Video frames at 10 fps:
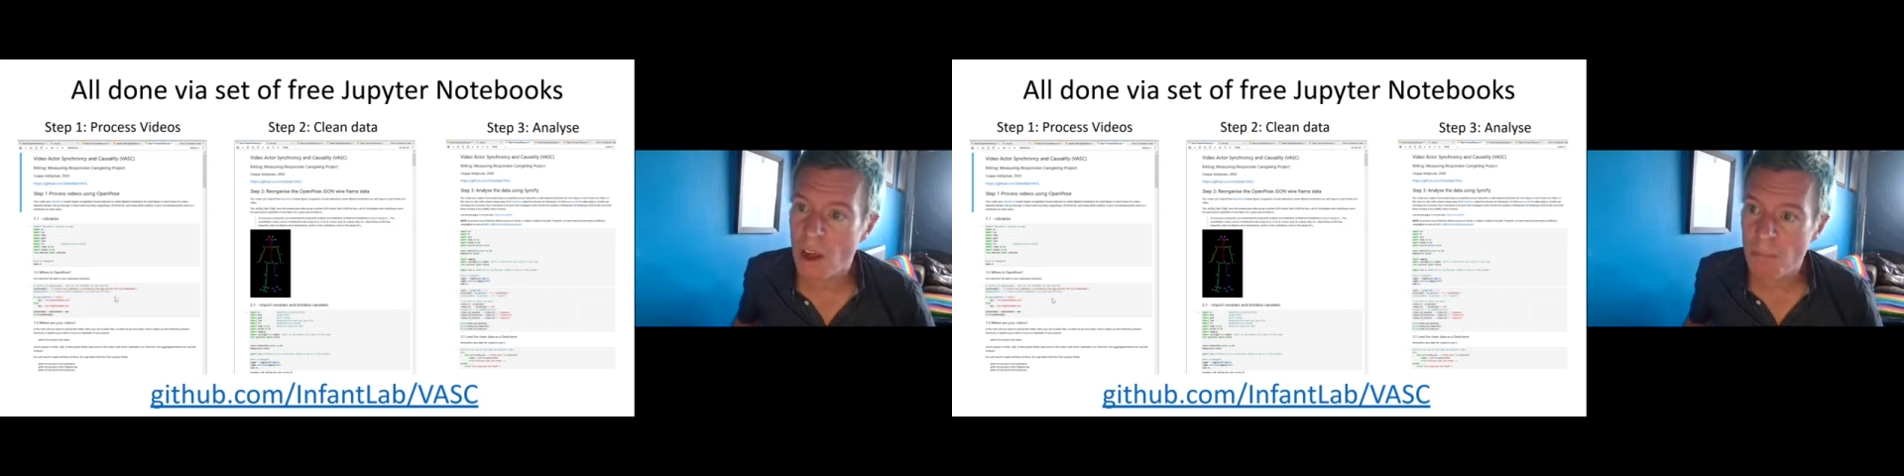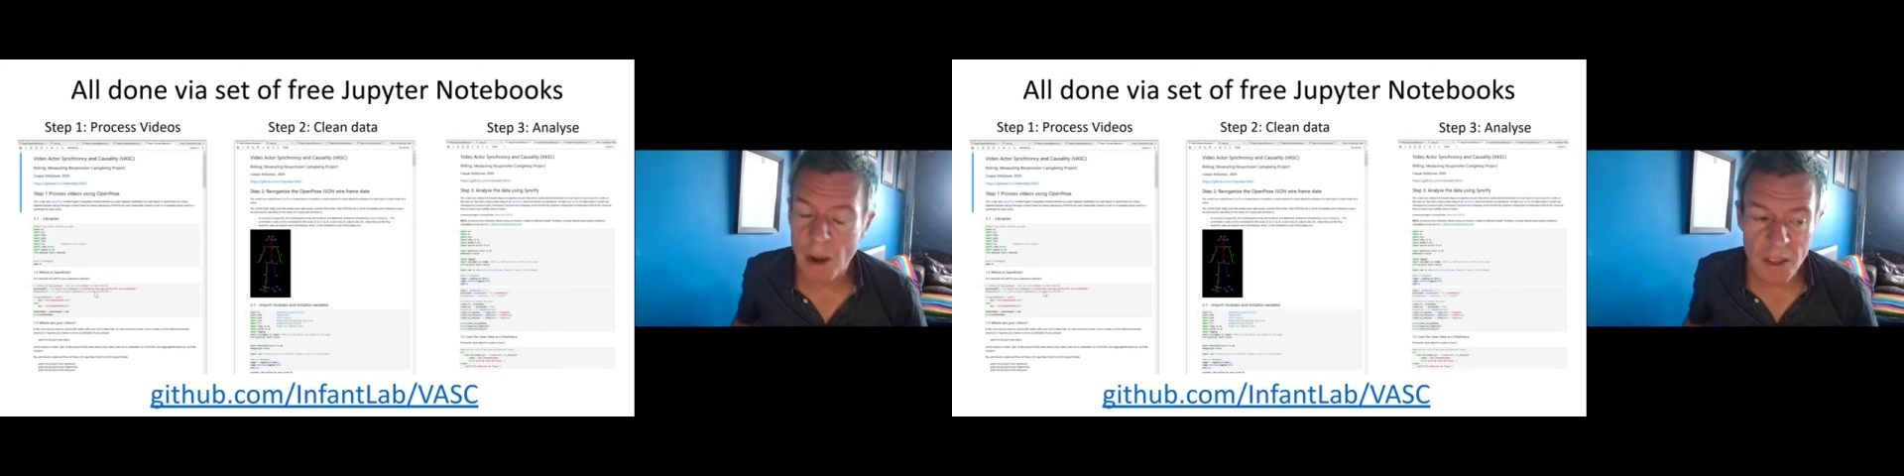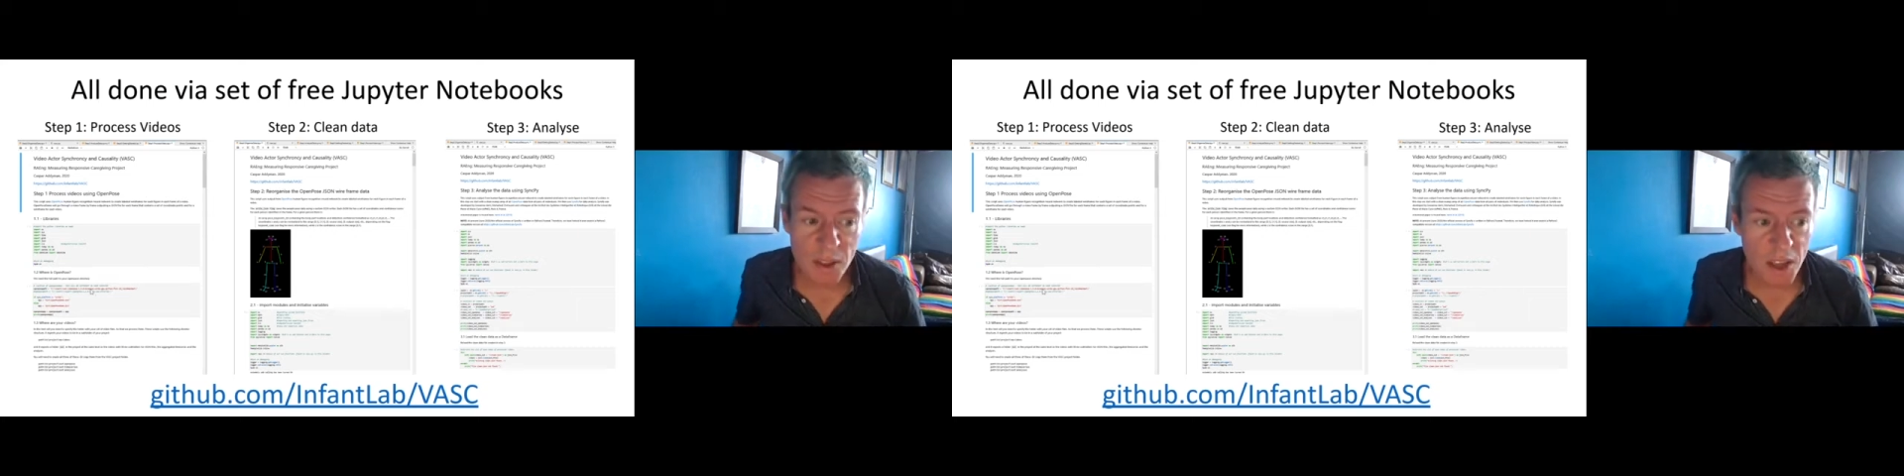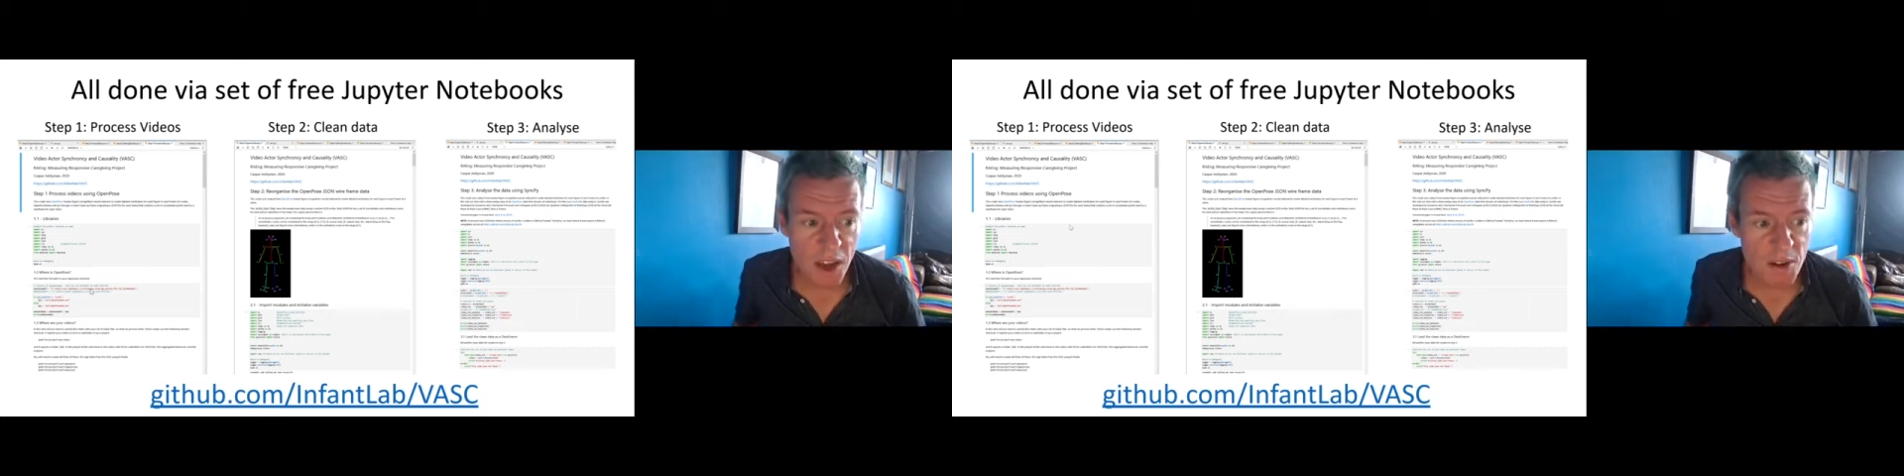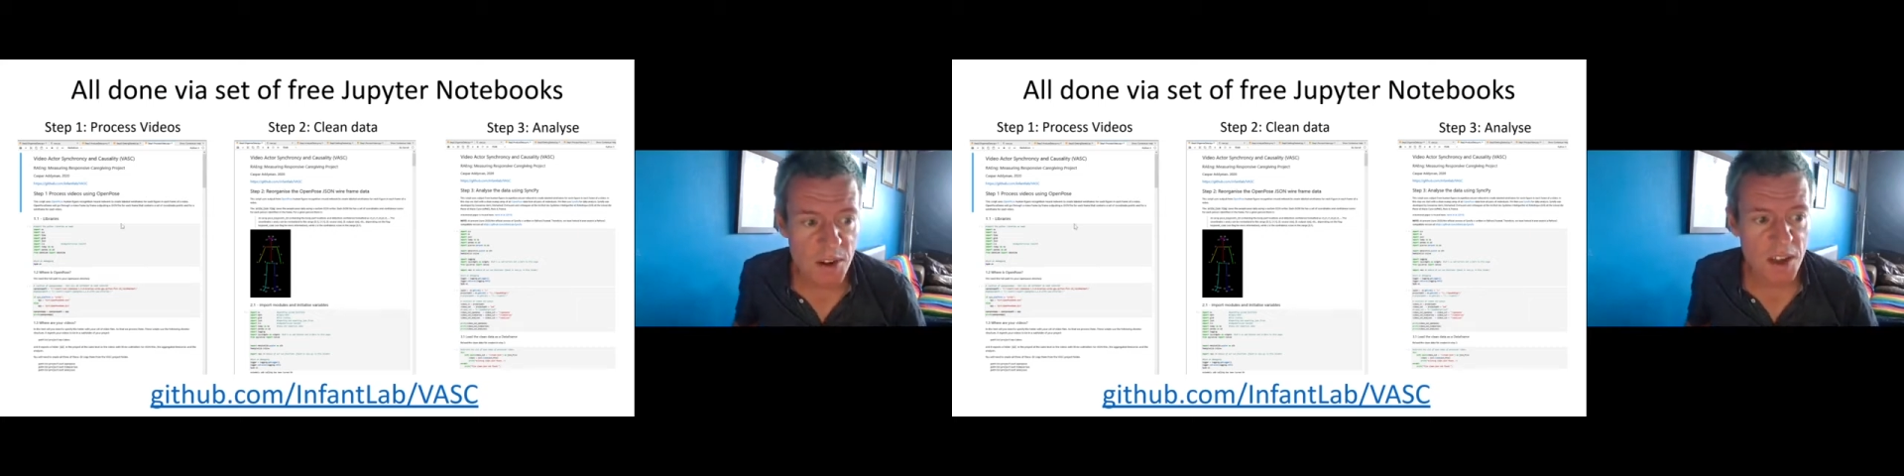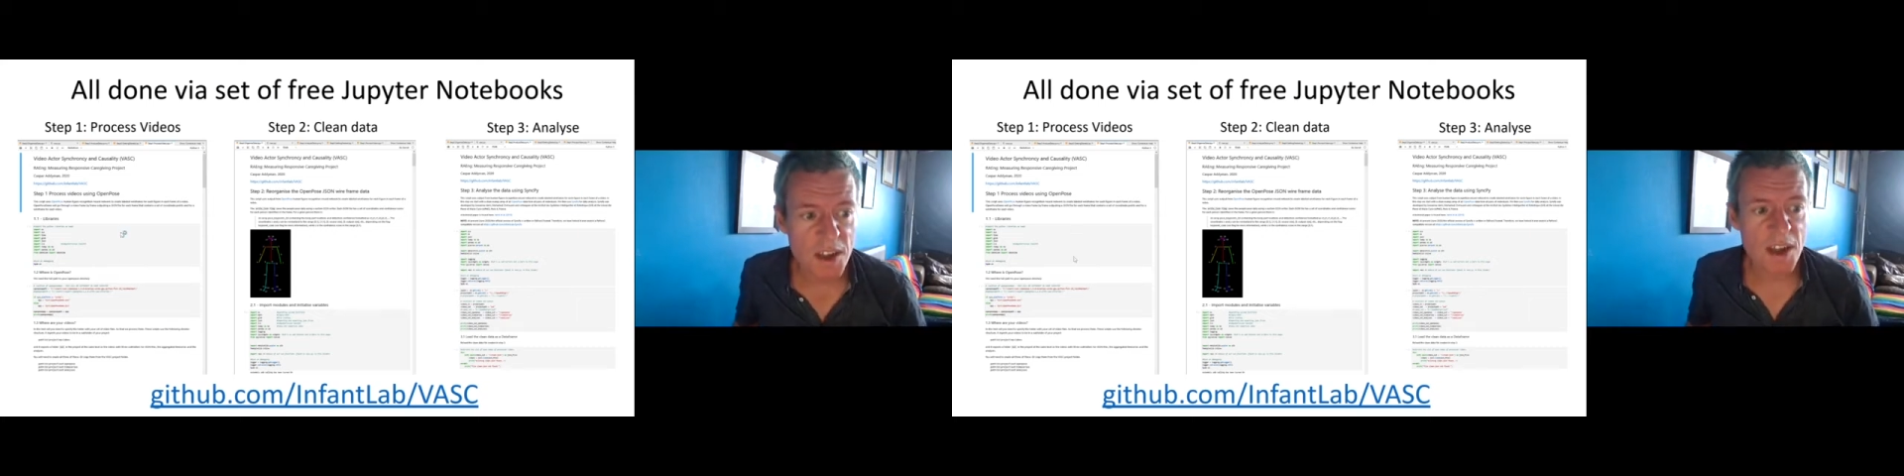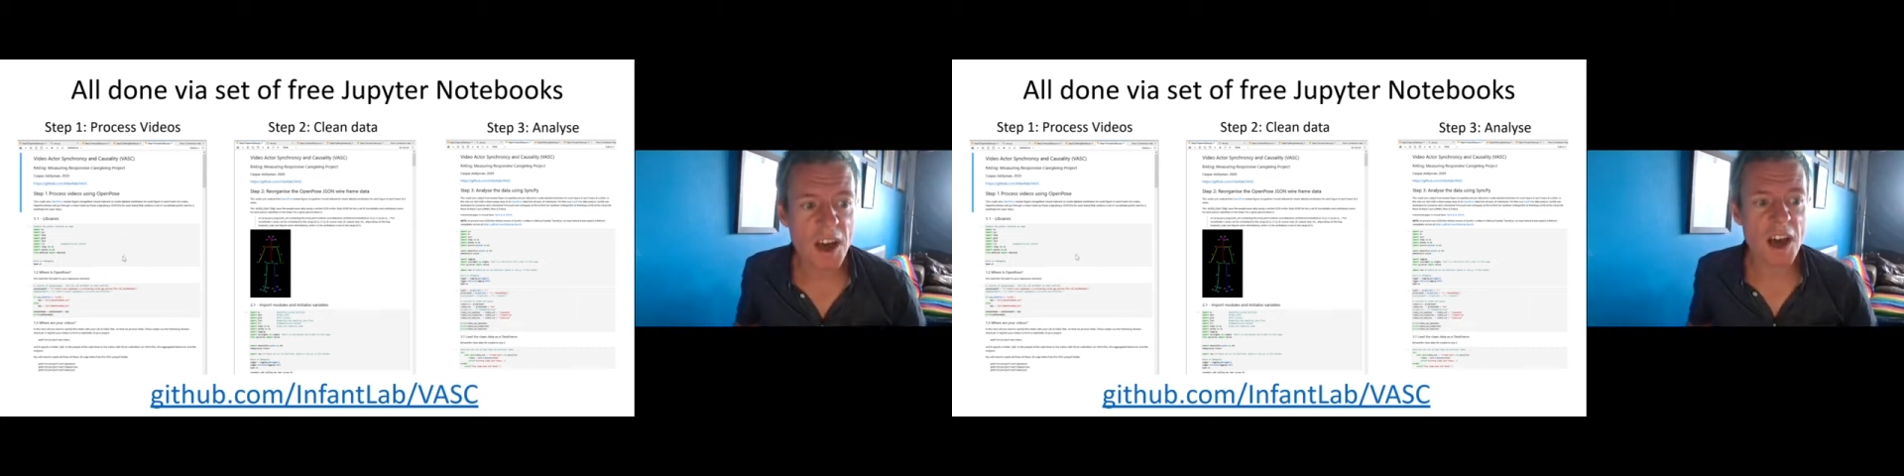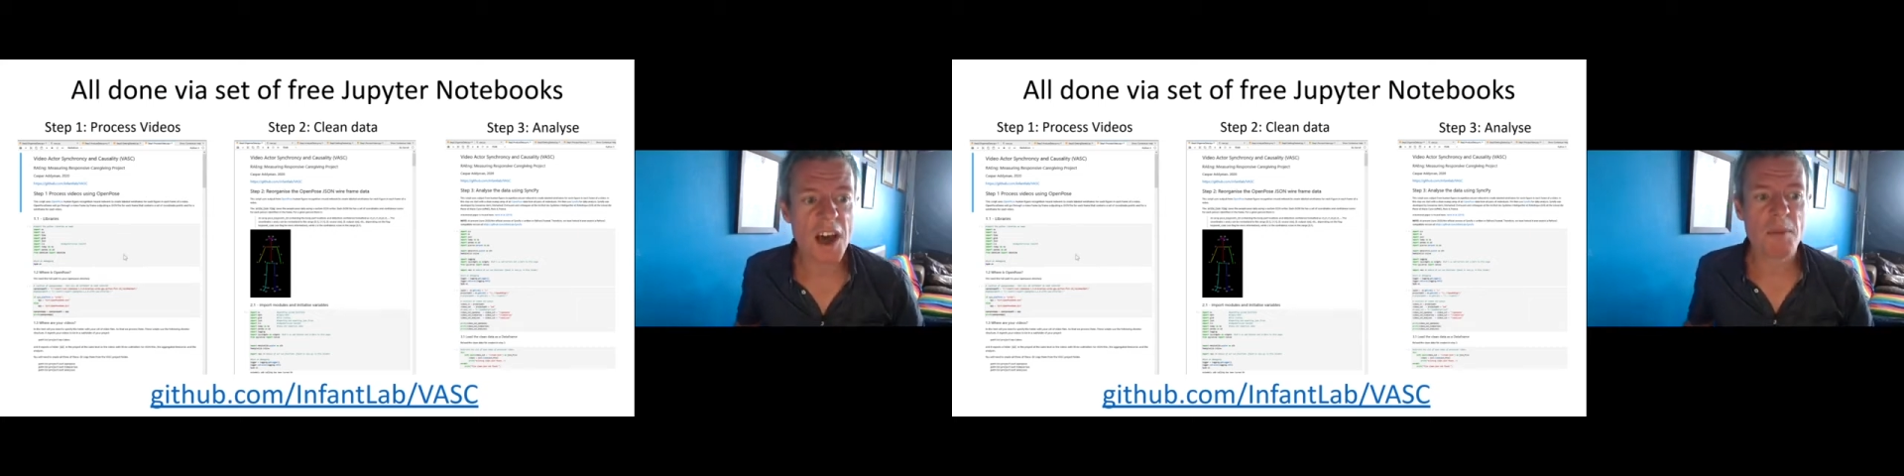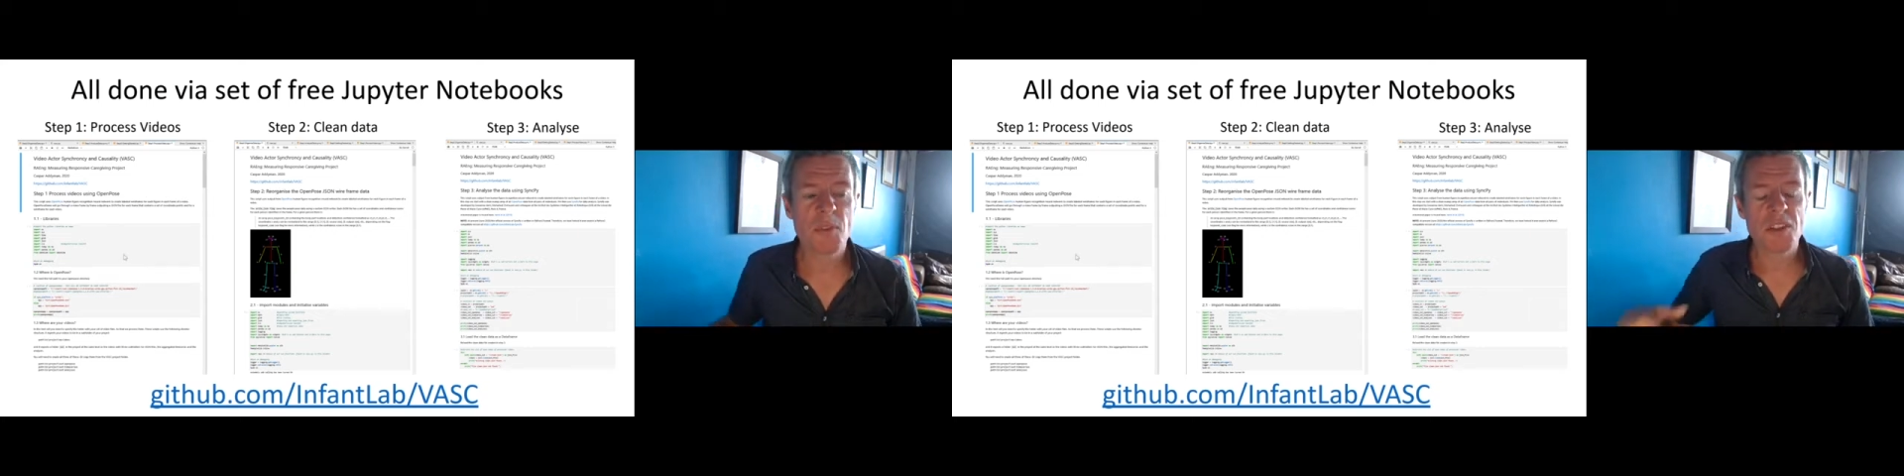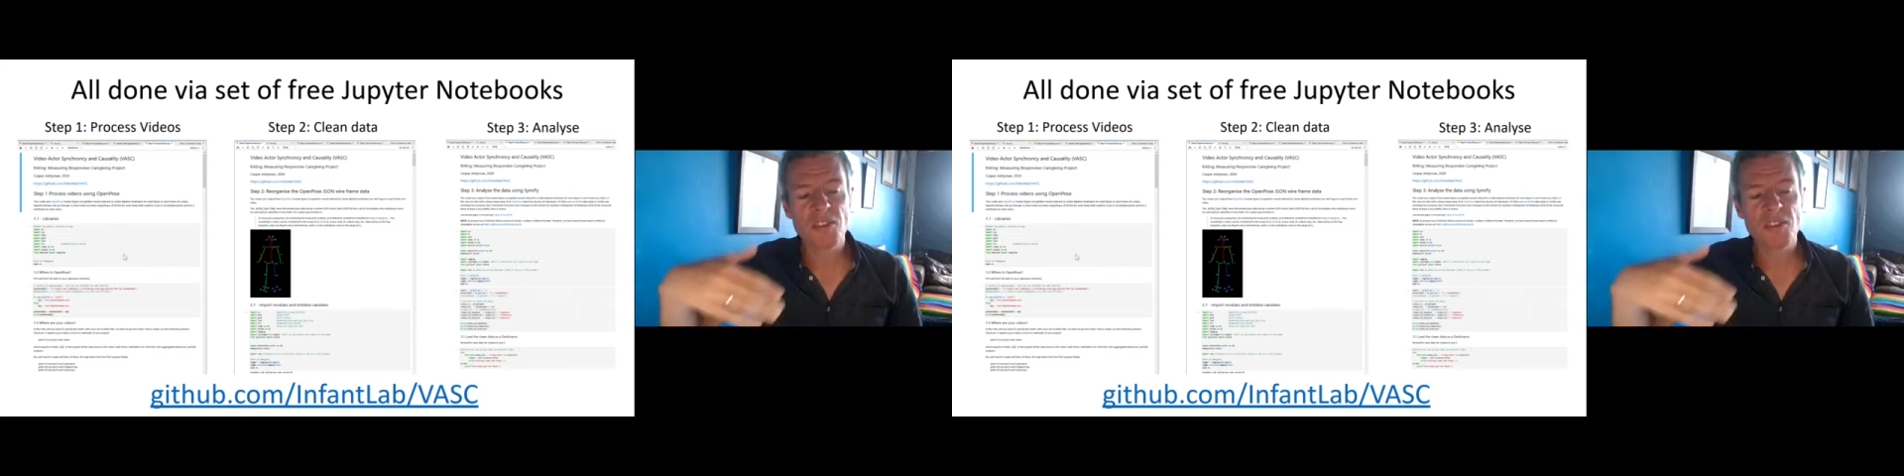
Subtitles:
Python code that